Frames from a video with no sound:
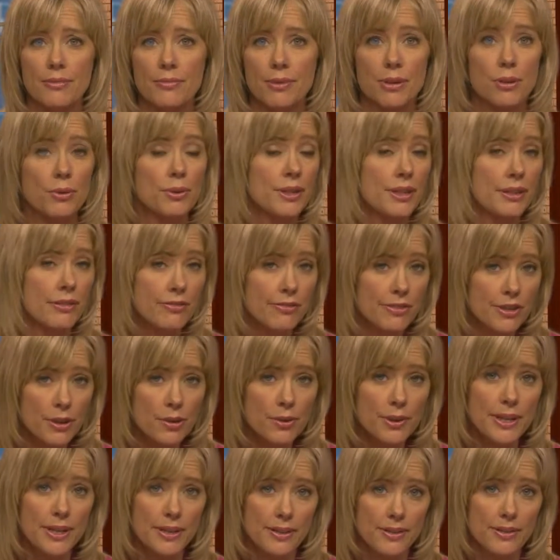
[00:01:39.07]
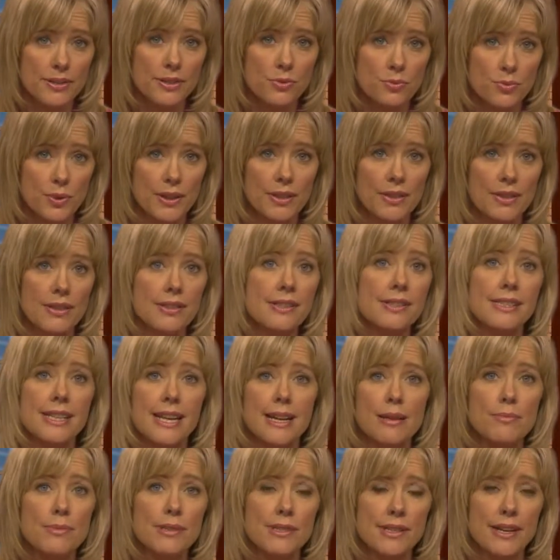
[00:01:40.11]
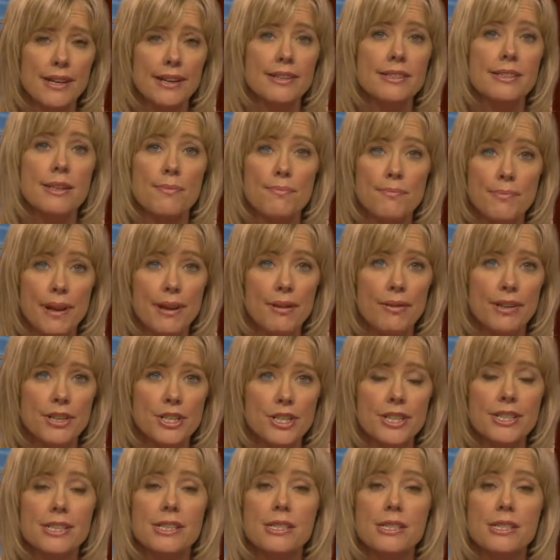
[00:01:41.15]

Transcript: but only a few years with the same-sex marriage